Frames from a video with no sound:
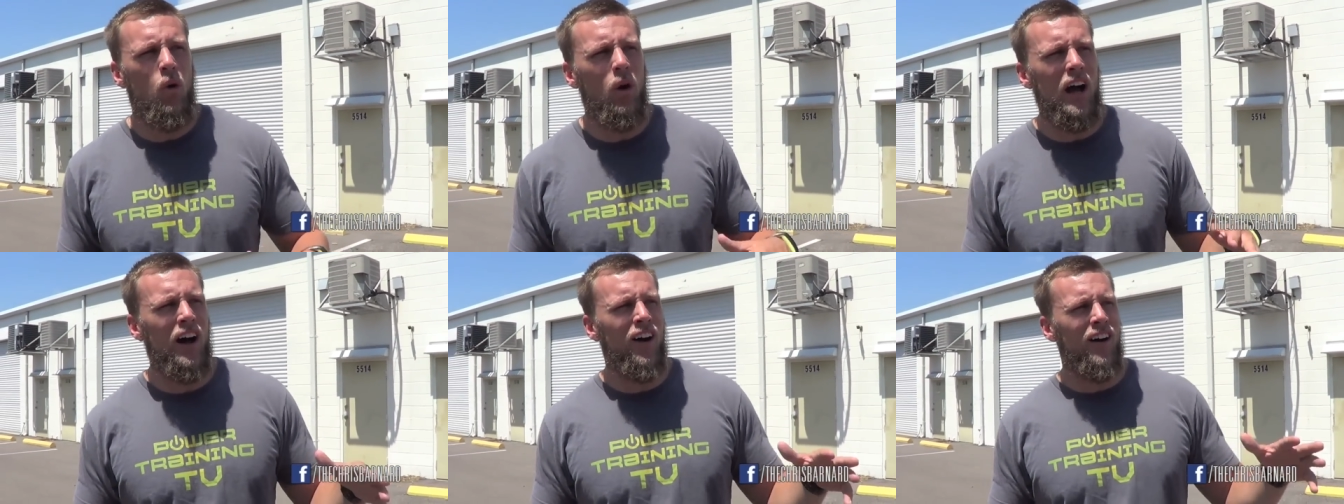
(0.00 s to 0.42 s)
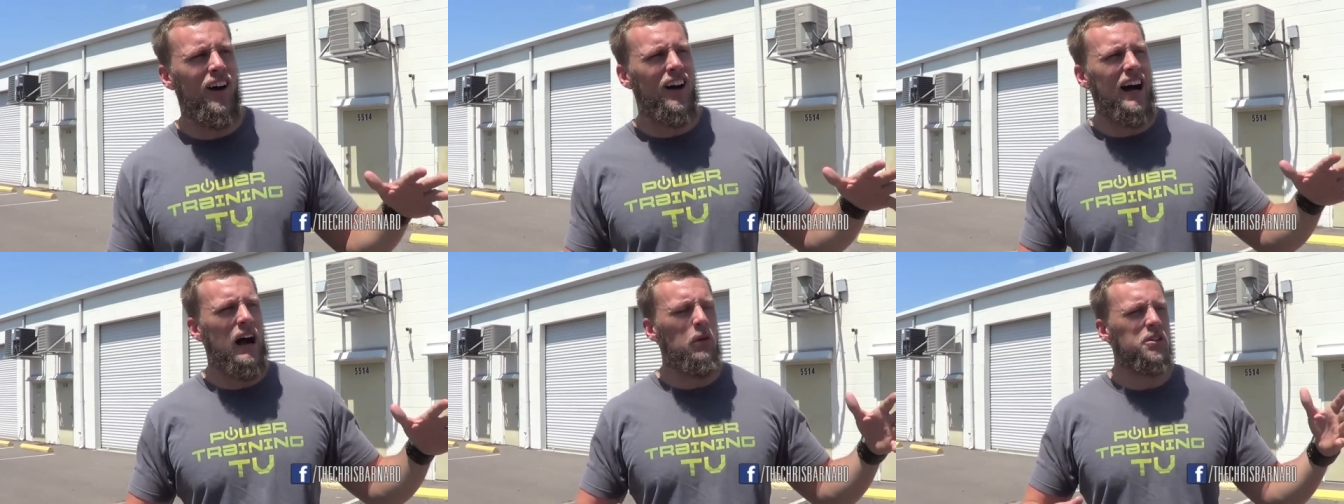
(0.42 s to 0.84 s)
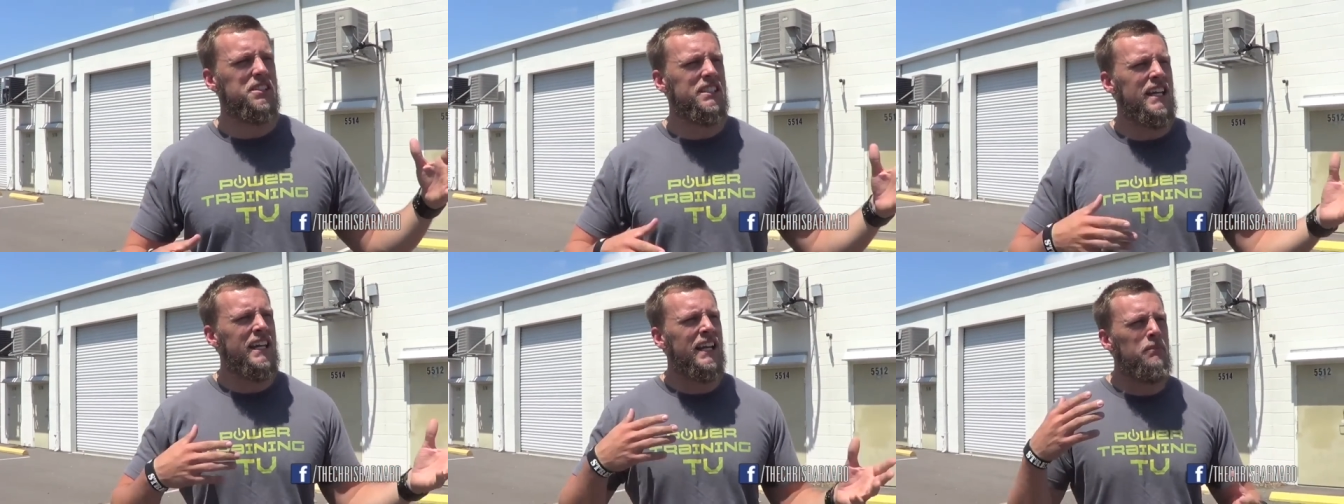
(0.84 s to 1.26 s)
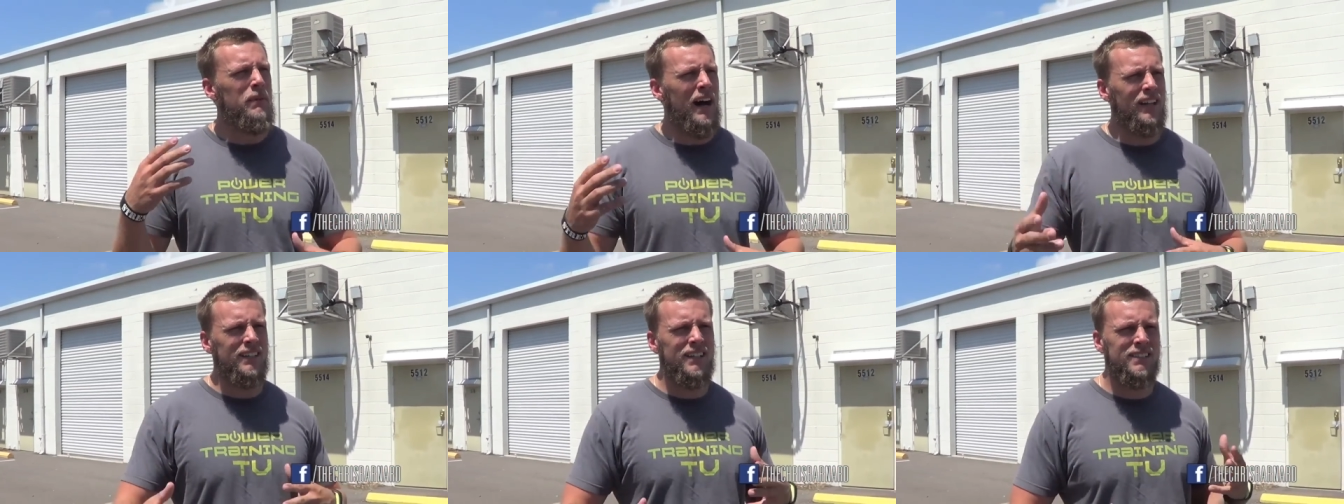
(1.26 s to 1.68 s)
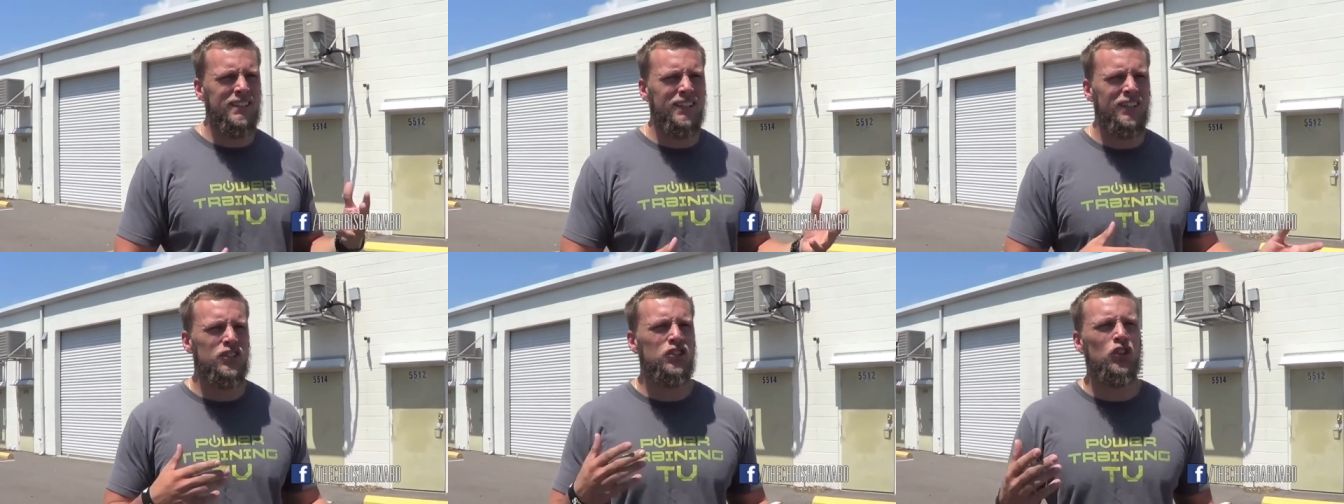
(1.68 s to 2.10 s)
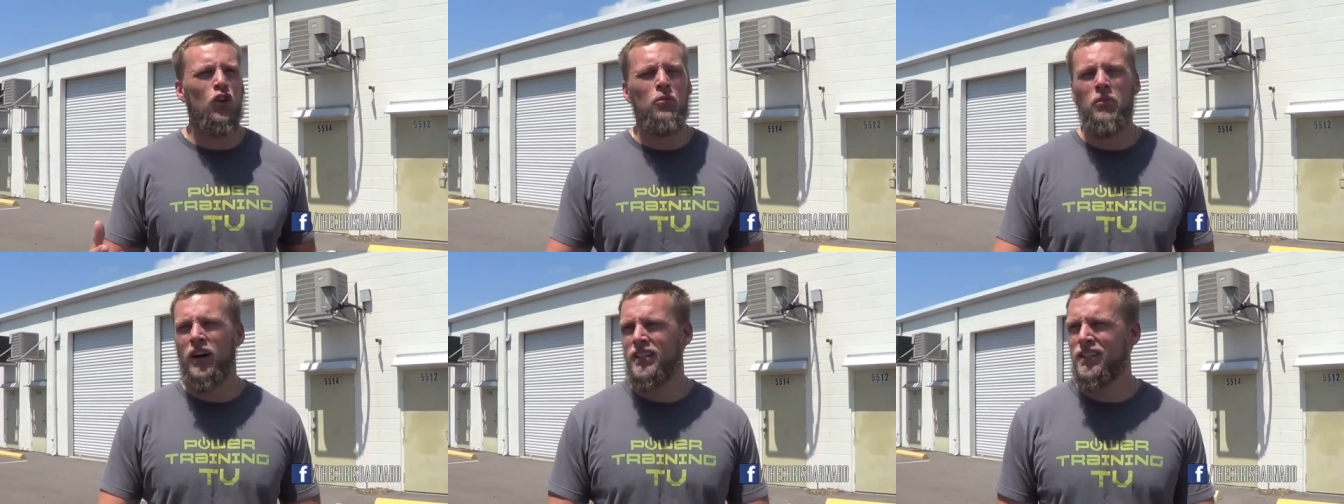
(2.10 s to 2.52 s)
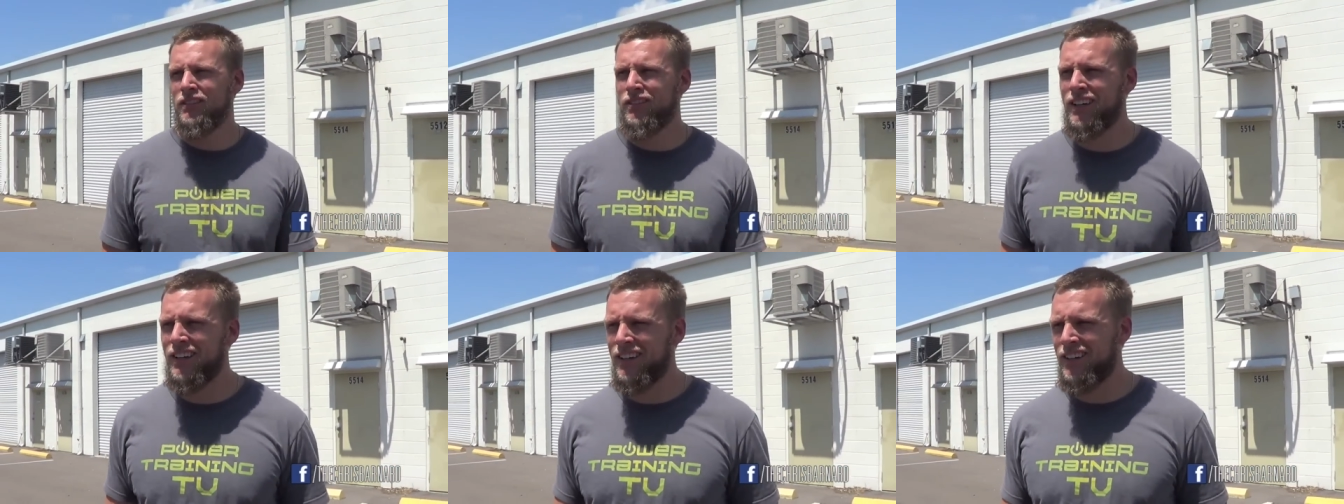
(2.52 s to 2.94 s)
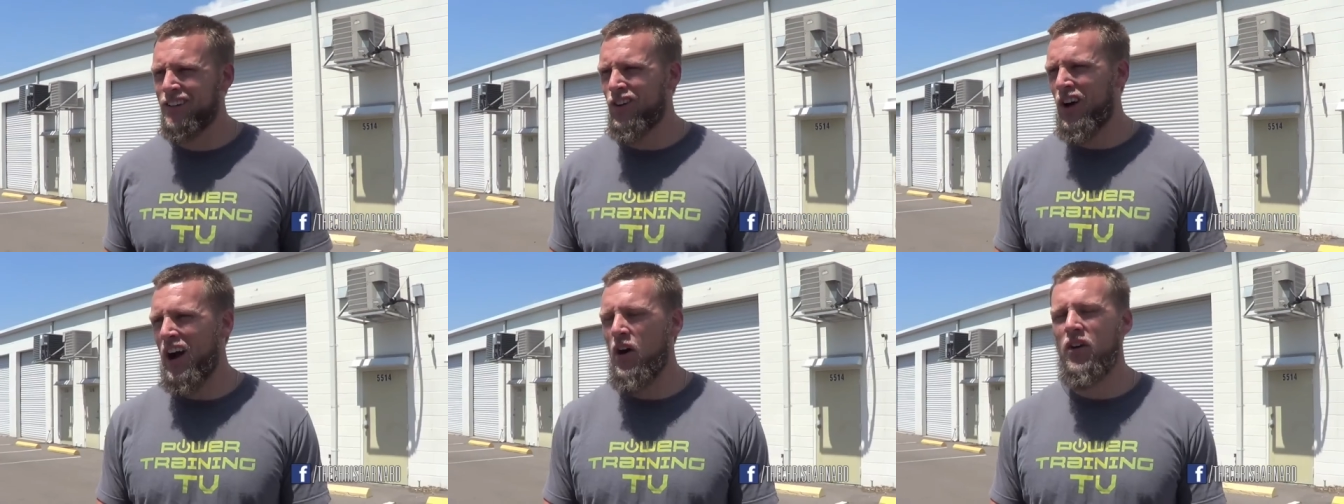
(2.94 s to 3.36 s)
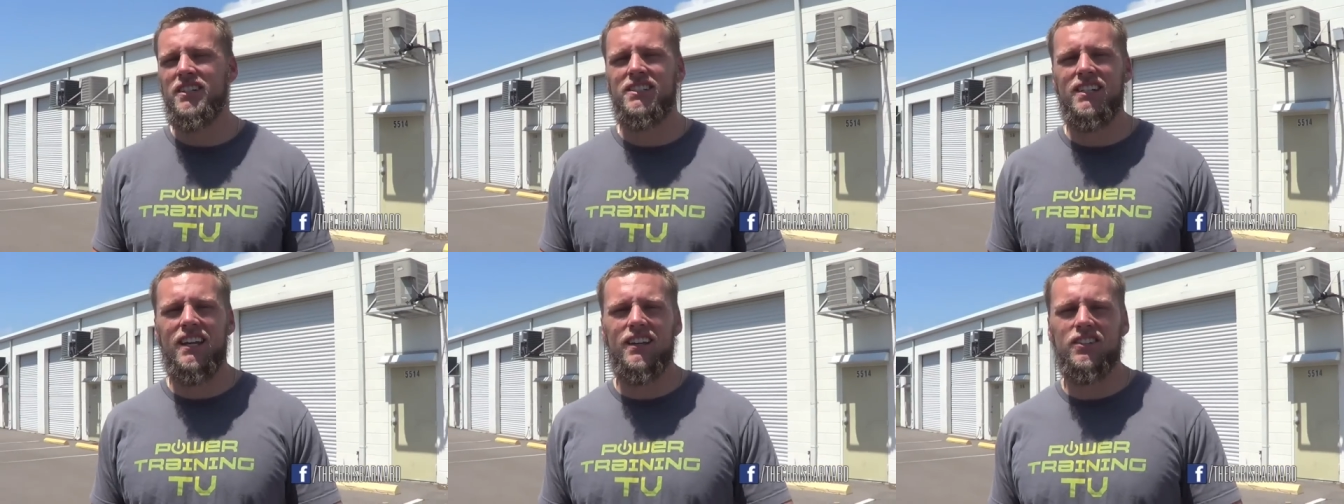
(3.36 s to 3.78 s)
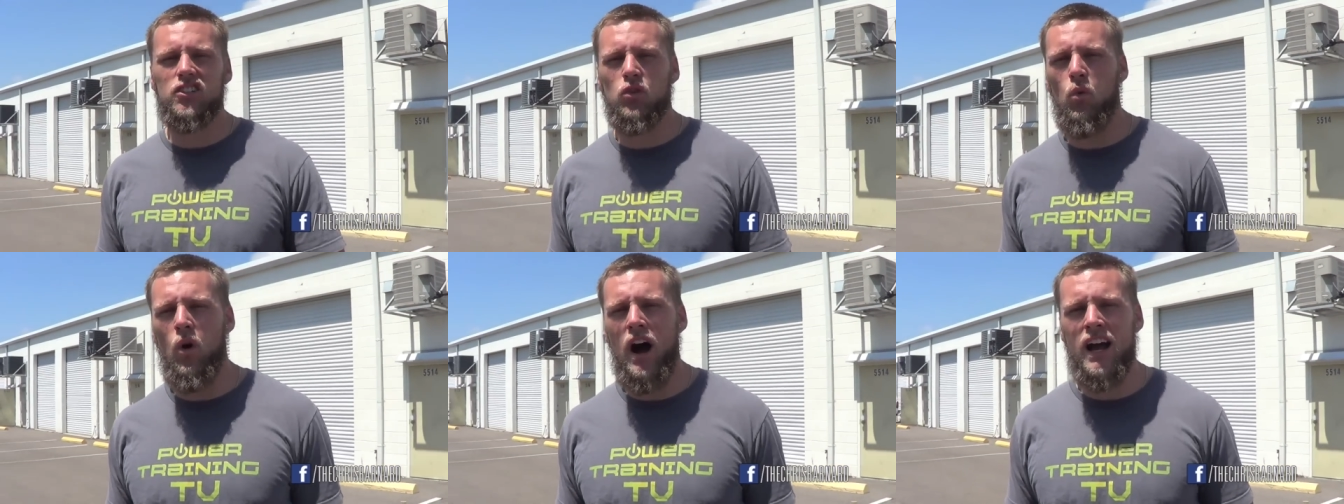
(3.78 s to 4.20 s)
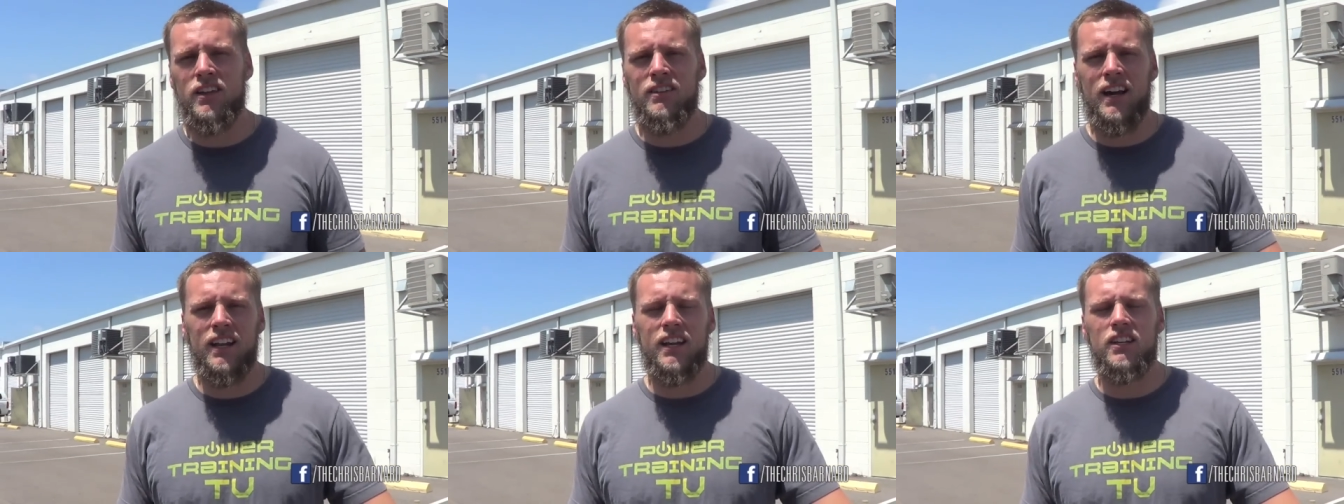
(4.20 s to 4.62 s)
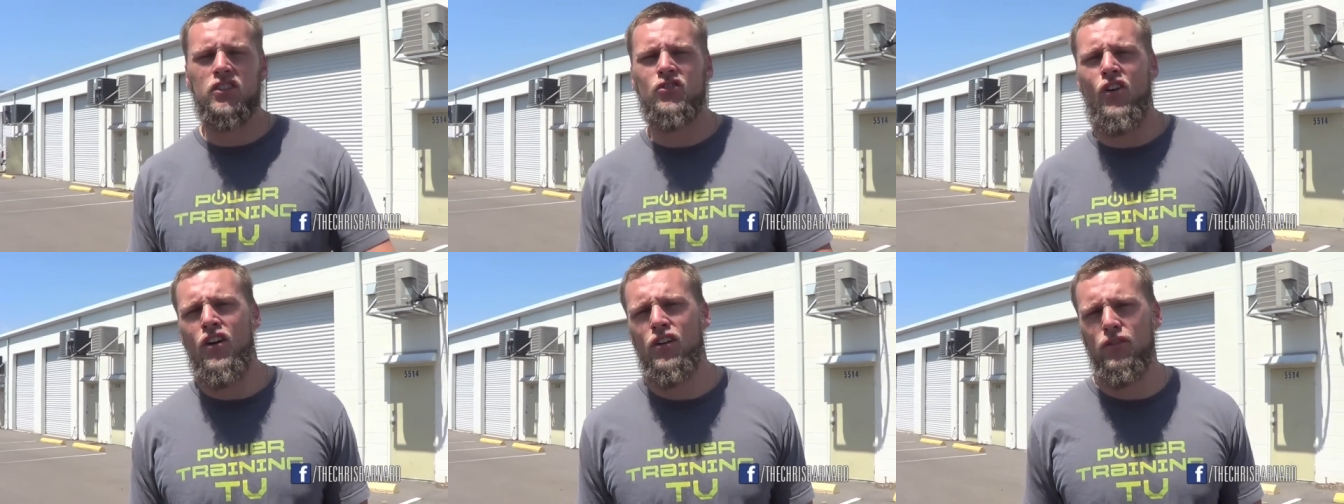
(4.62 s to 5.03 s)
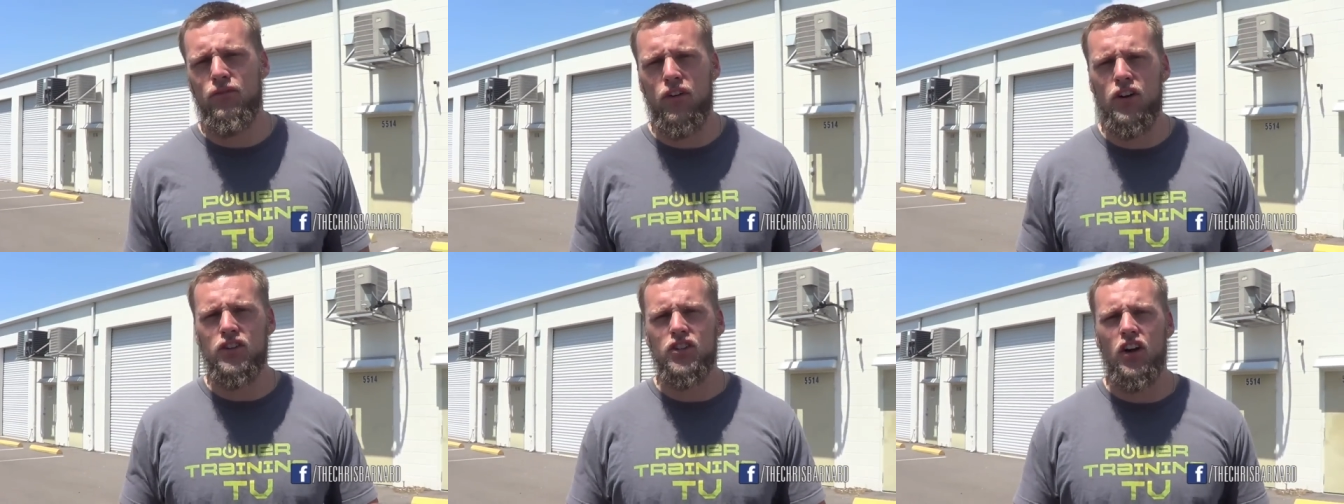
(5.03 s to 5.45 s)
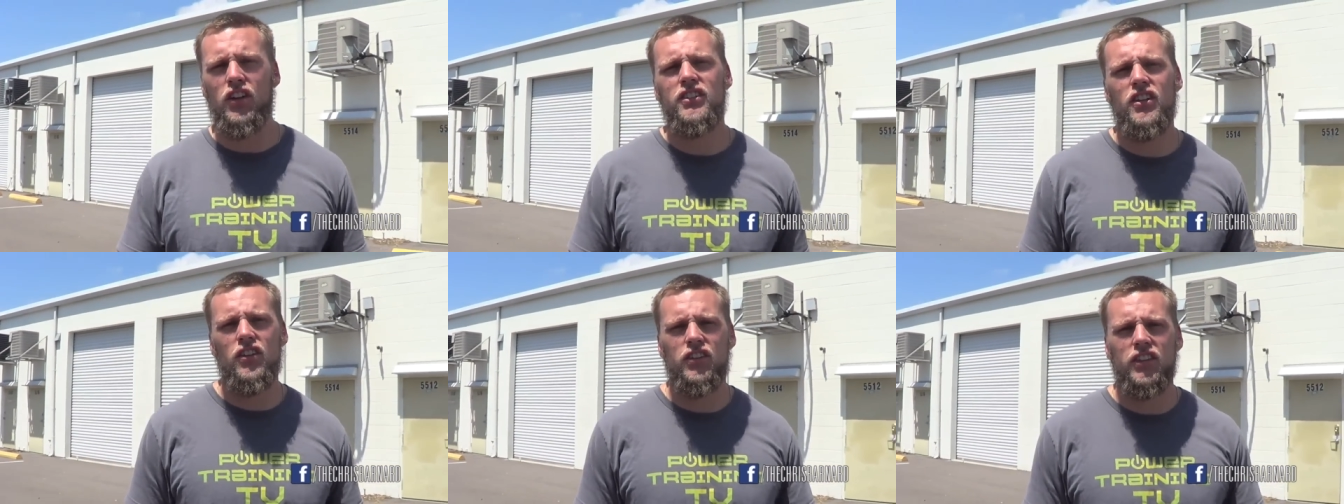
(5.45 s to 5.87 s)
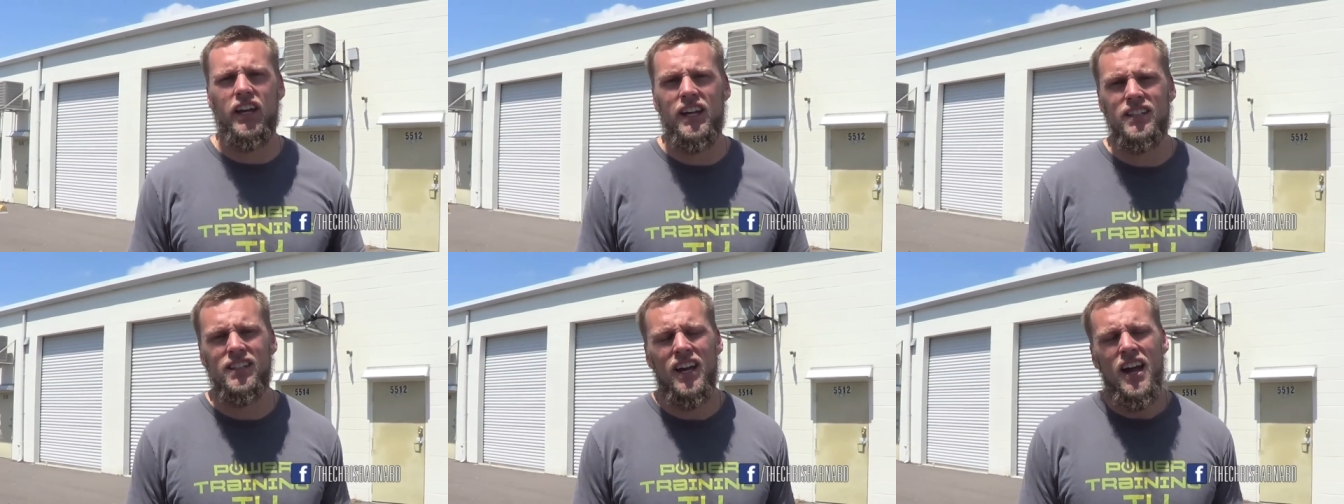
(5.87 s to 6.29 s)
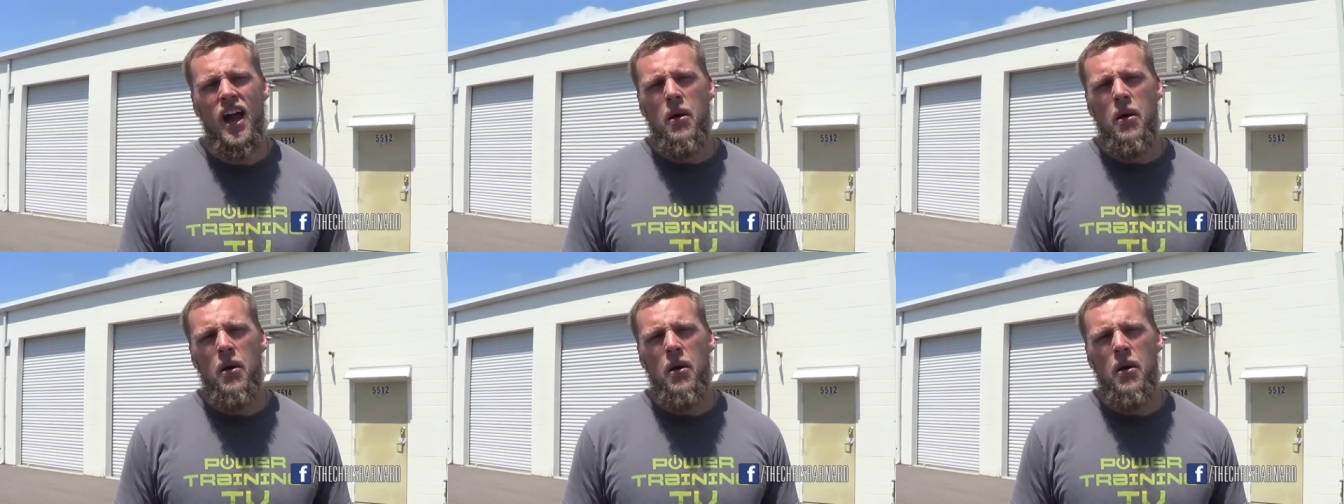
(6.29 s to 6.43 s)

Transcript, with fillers: Well, I was thinking about this and there's so much of it. You know, I always say the squat, you got to get stronger first, all these other things.